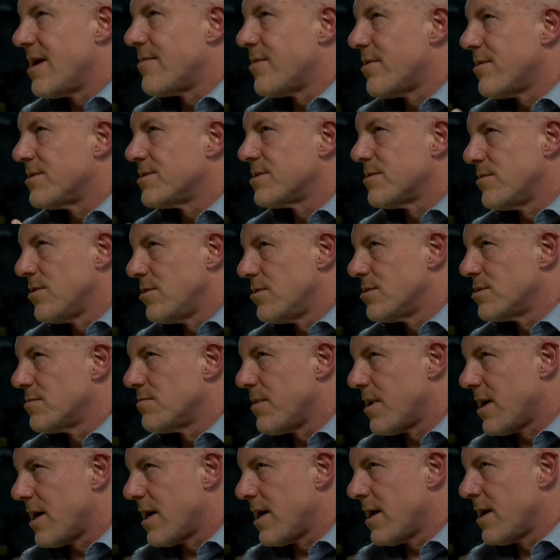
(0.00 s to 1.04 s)
mean, I'm always
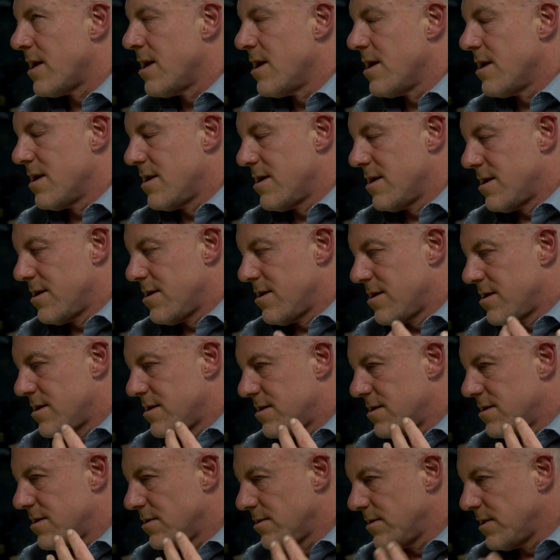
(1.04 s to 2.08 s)
amused by
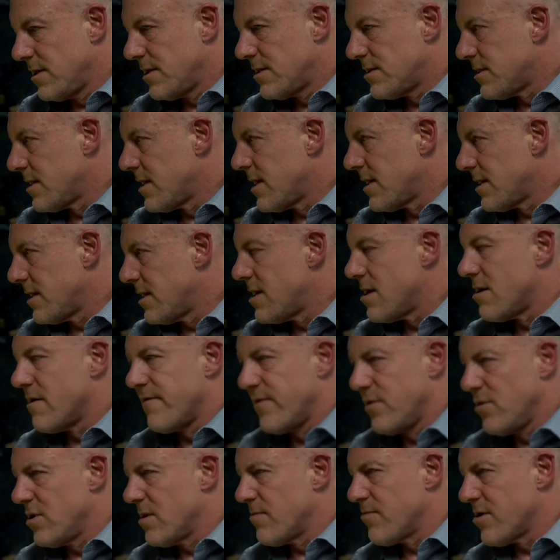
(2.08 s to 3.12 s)
the league saying, you know,
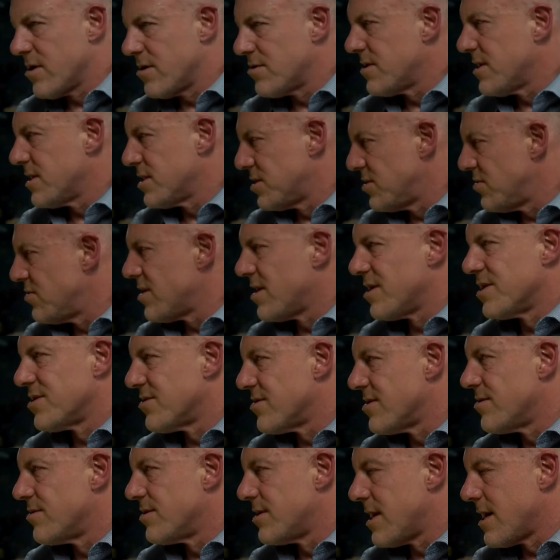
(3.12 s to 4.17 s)
if you want to protest, do it on
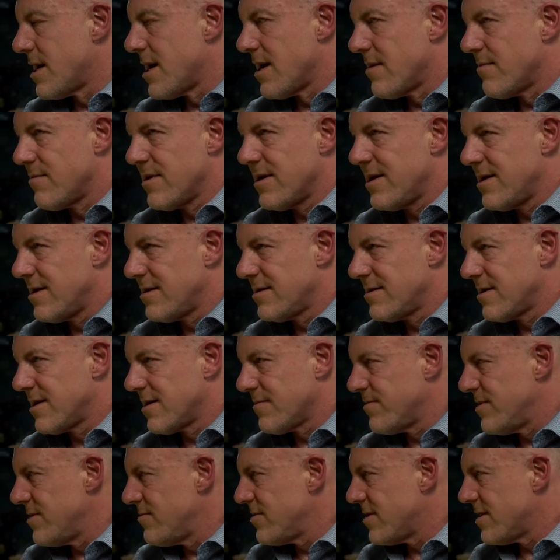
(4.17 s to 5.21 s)
your own time. And
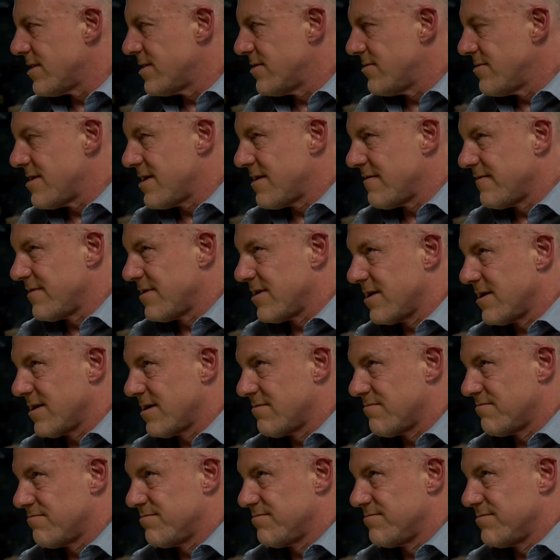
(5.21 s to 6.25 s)
like, meanwhile, you have
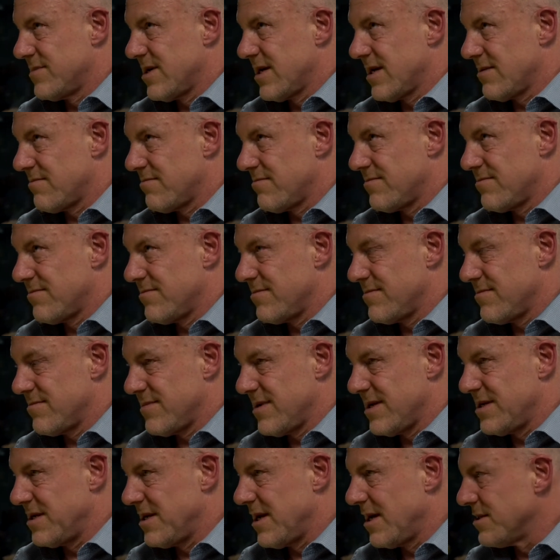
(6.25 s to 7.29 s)
like like
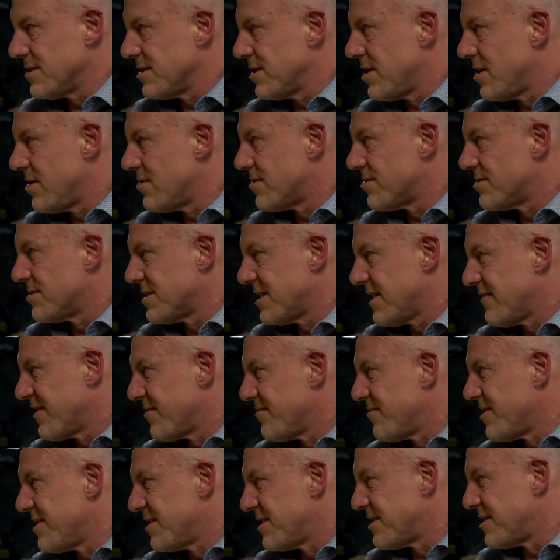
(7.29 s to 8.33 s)
a dozen owners
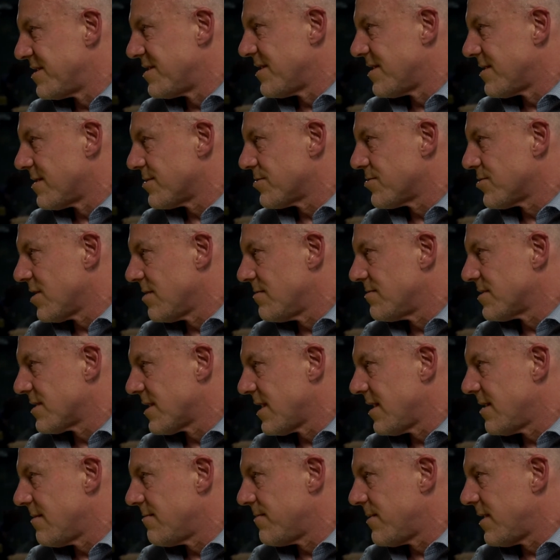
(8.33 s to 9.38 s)
giving money to Donald Trump's
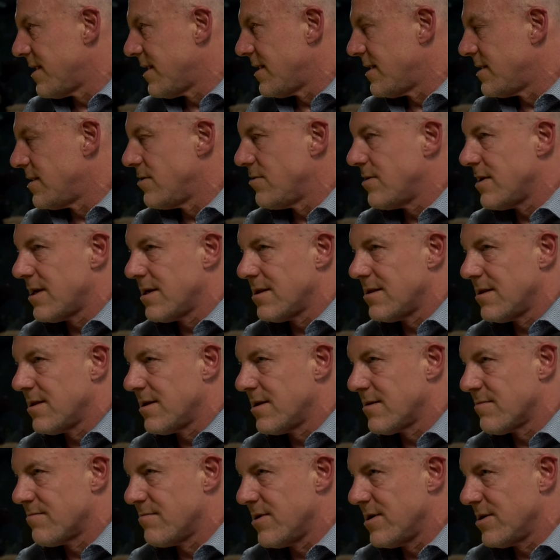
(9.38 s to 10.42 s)
campaign. You had
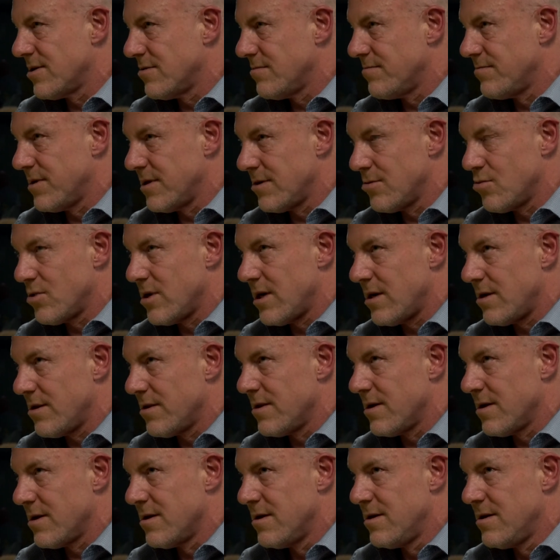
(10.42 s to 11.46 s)
like Michael
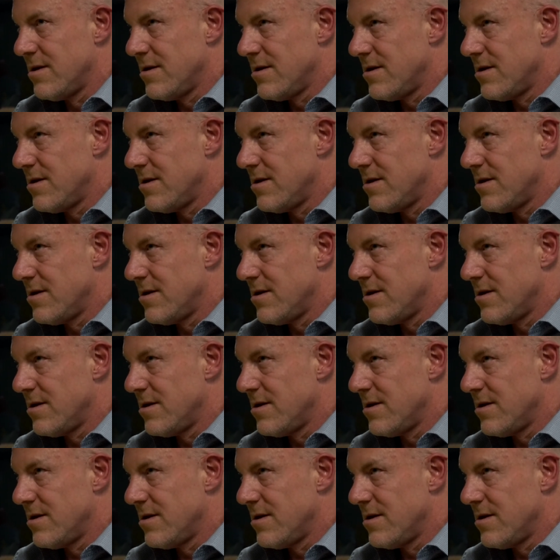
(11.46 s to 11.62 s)
Bidwill, the